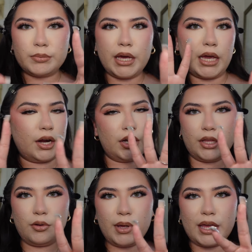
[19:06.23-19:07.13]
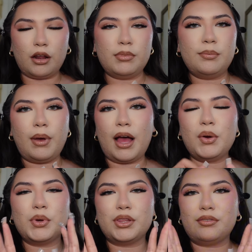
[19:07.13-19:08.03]
my hair a little bit, and I'll be back
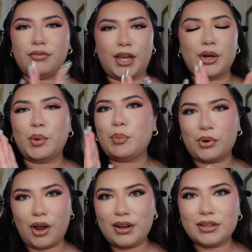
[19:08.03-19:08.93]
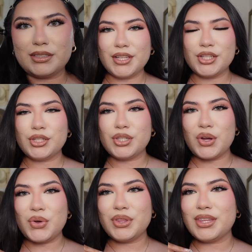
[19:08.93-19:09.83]
with the final product.
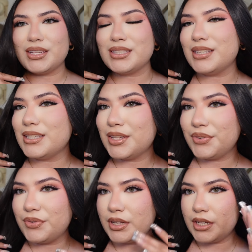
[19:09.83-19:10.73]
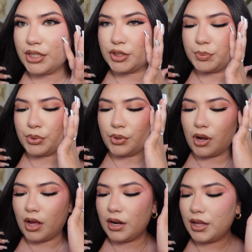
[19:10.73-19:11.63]
So this is the finished
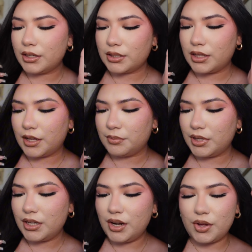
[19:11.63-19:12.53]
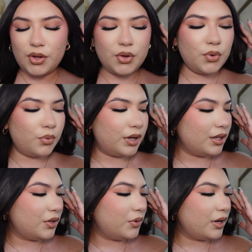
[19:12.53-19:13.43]
product. Let me know what
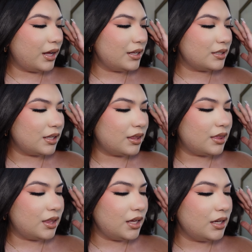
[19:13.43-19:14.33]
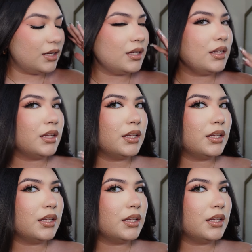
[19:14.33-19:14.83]
you guys think.